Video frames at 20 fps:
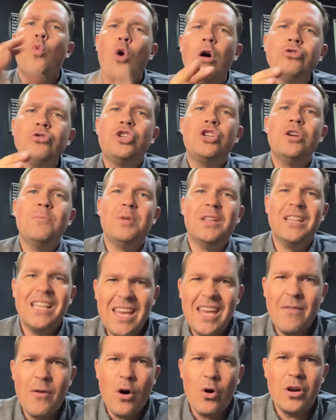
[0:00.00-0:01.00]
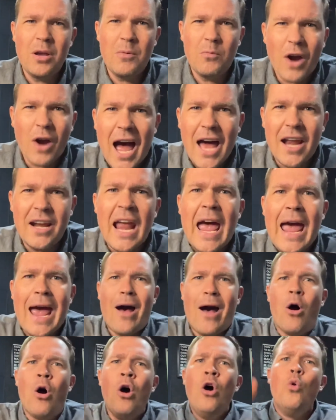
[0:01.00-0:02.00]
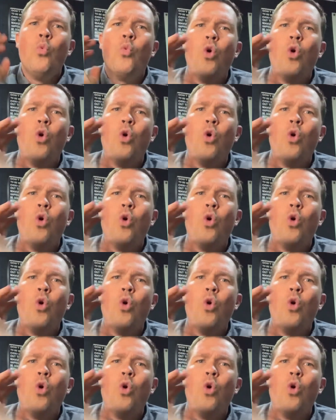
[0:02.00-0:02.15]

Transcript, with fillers: Won't you believe on Him right now?